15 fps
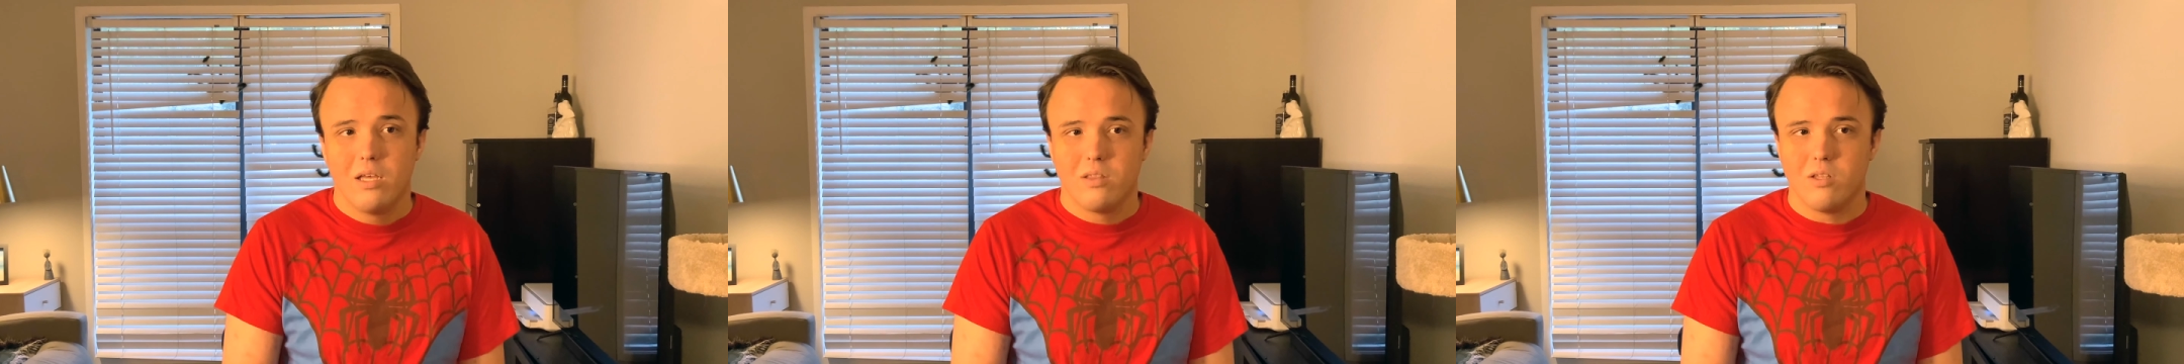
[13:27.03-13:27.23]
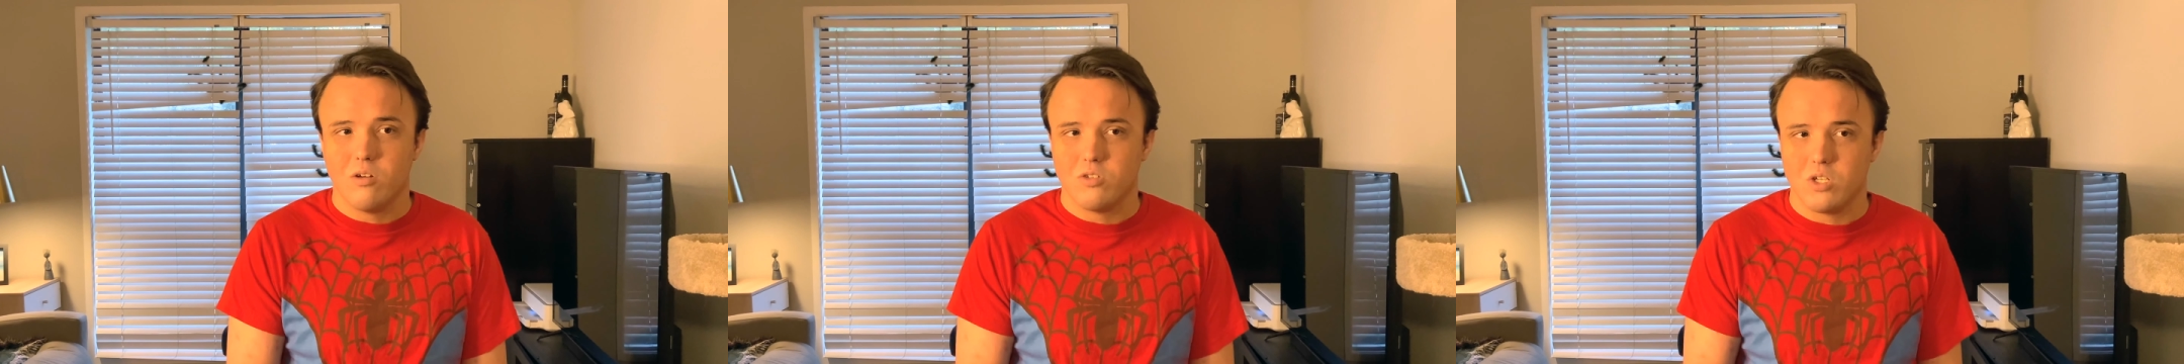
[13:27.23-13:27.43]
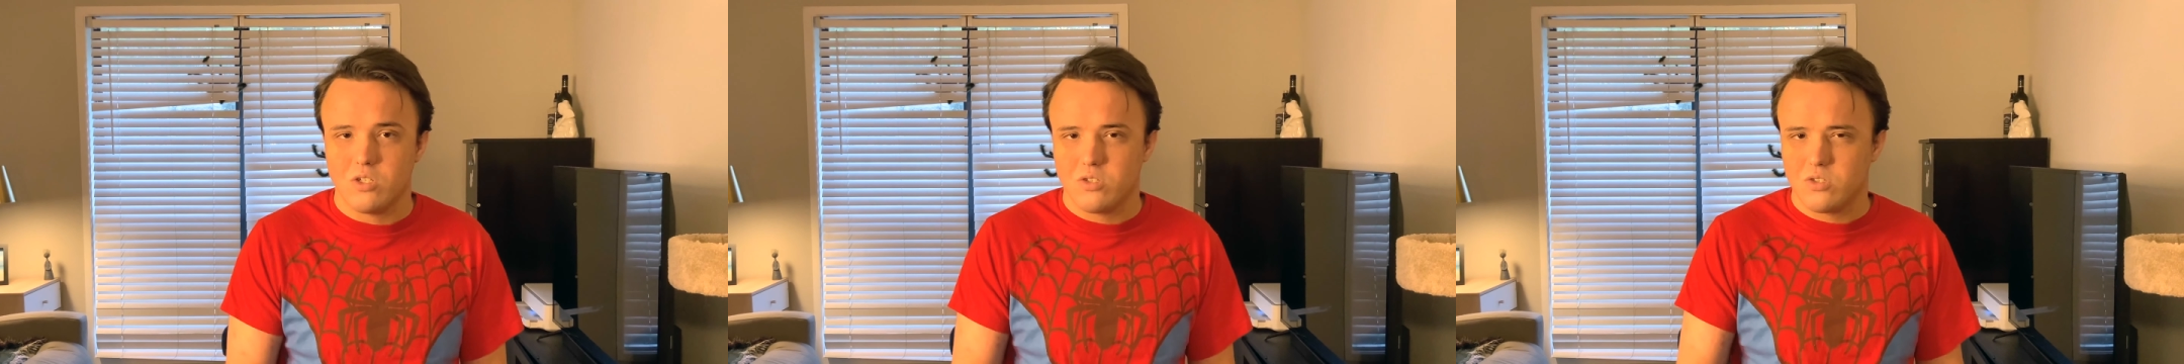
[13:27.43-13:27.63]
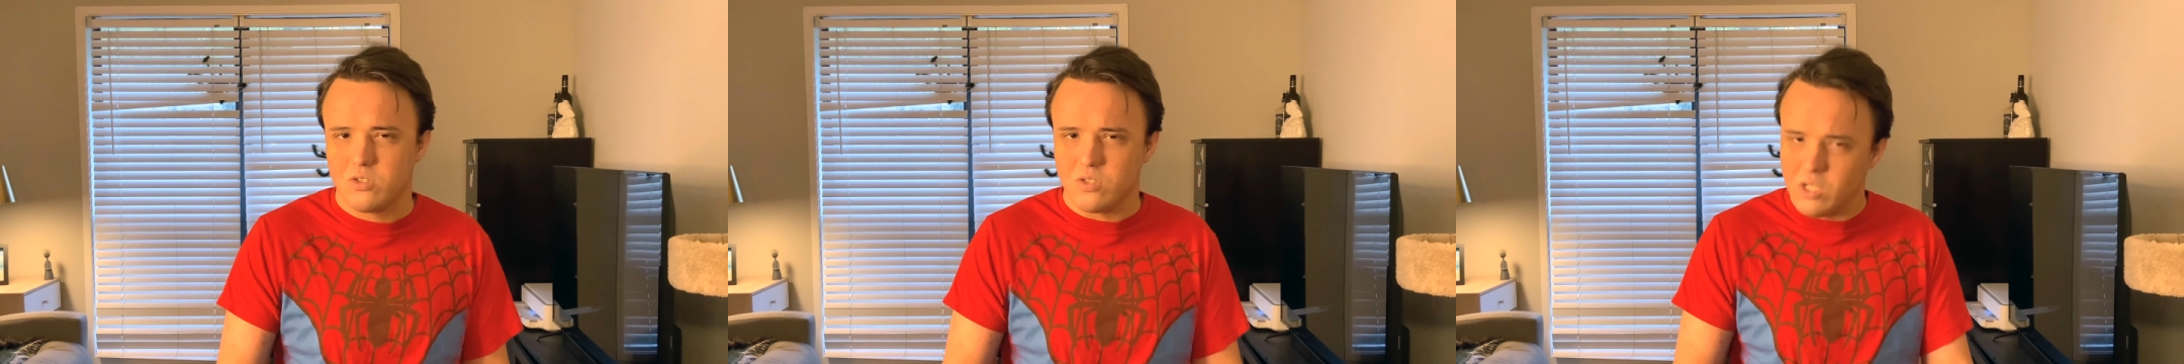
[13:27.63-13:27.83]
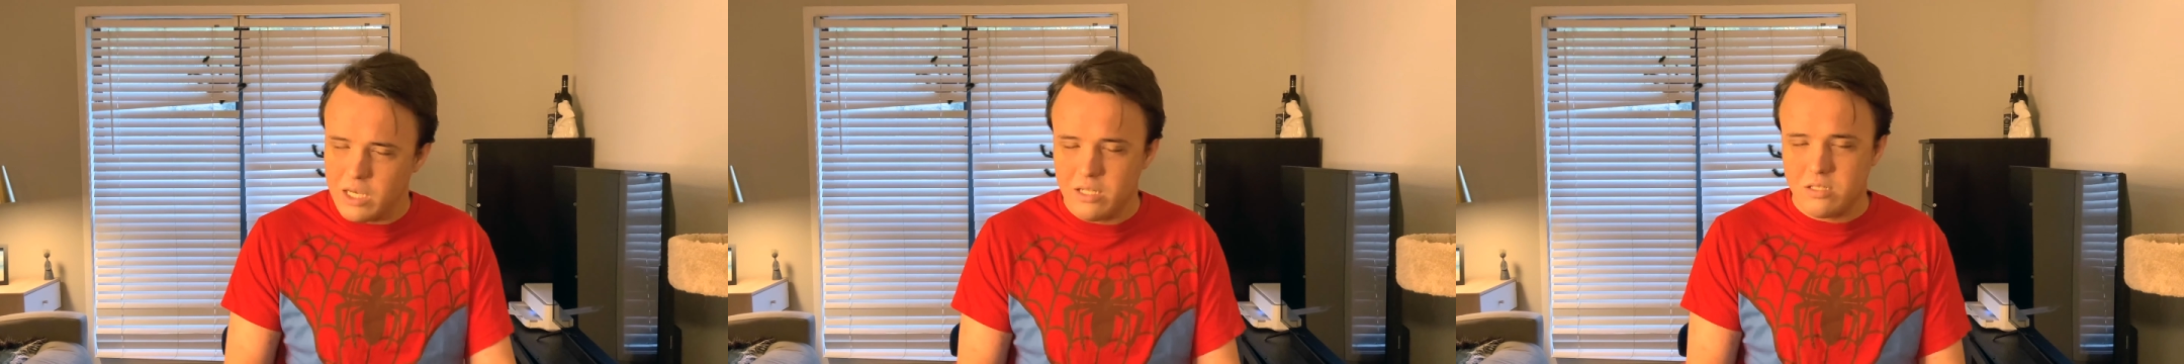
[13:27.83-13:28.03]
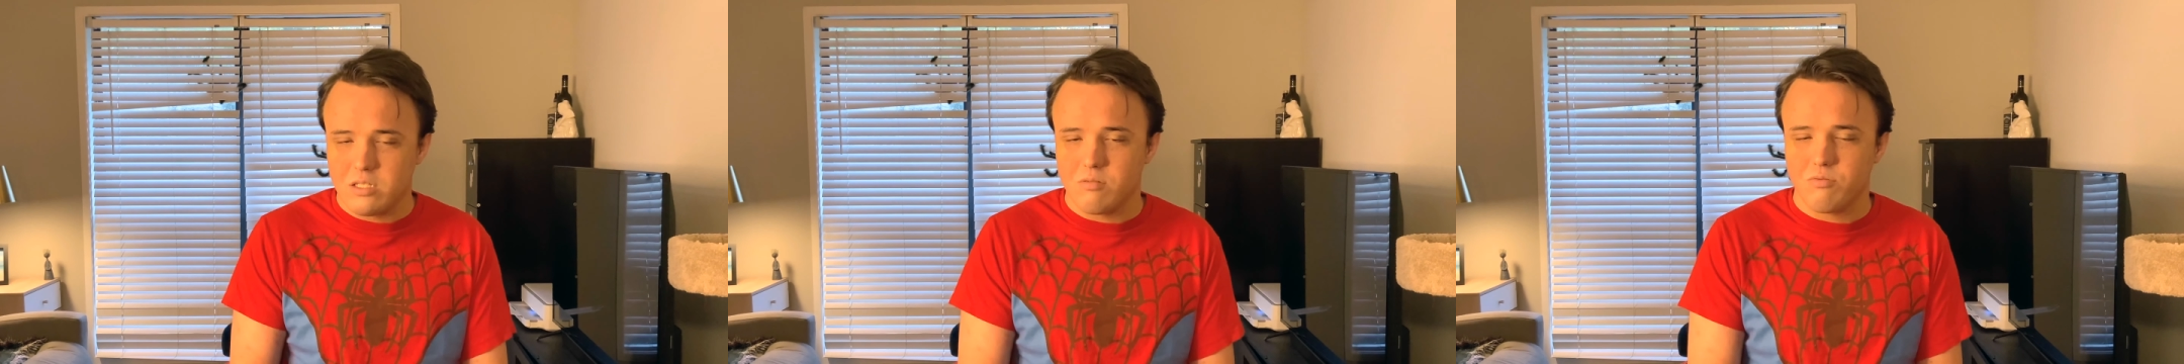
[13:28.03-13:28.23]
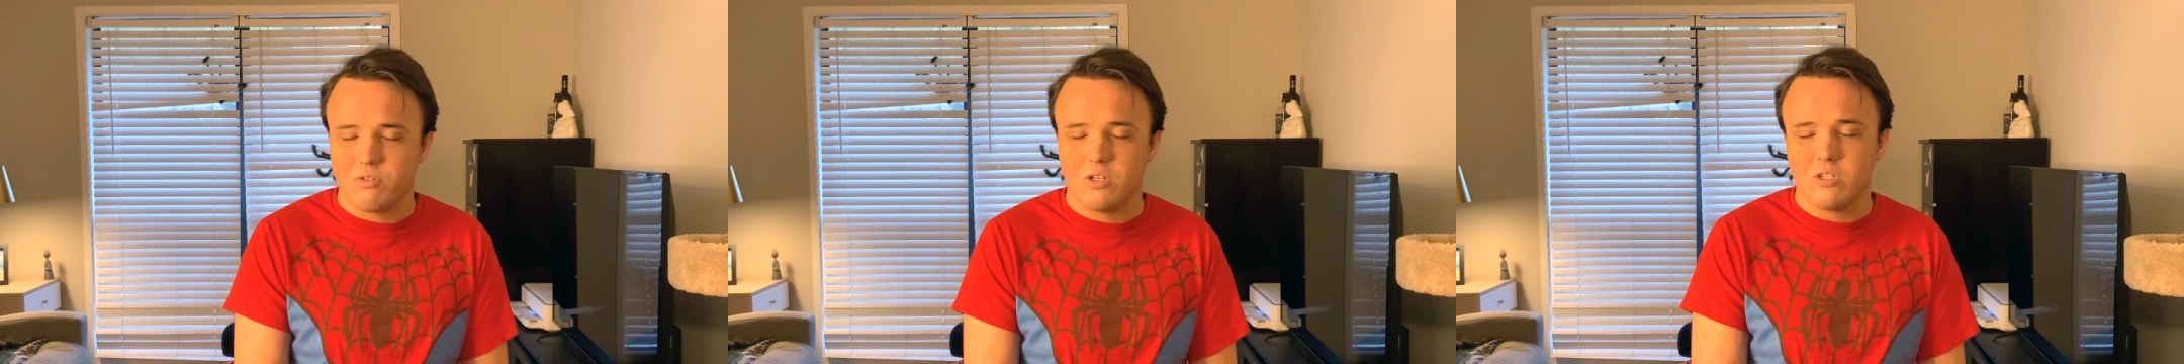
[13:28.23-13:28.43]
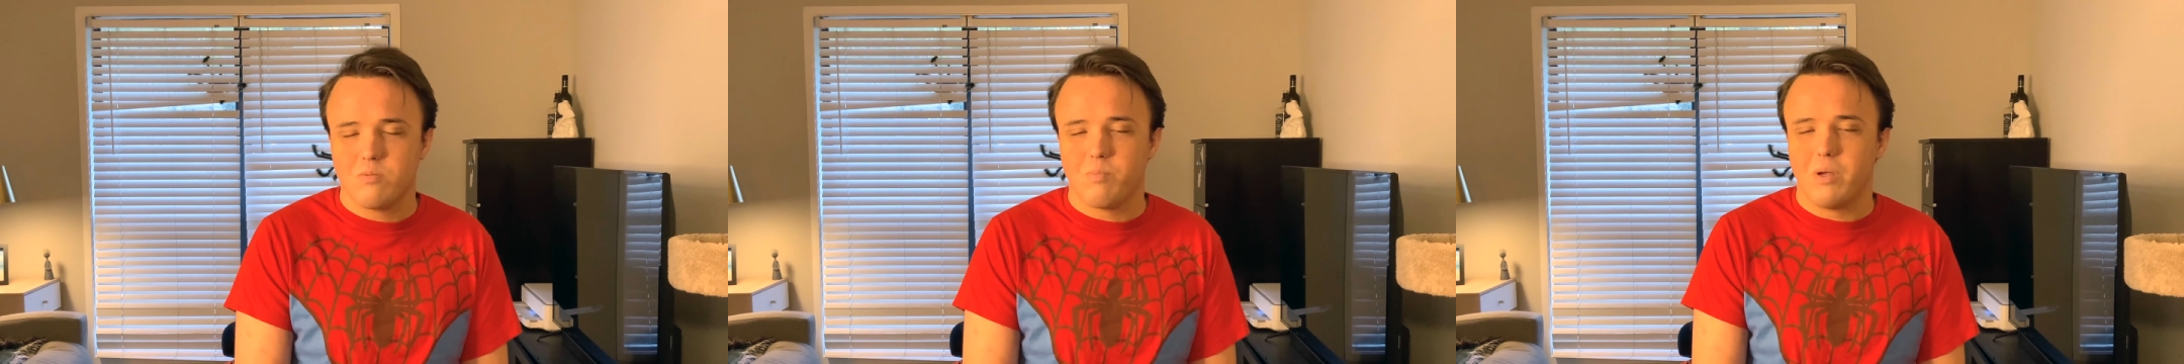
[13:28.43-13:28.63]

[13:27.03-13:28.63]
there's a slight difference,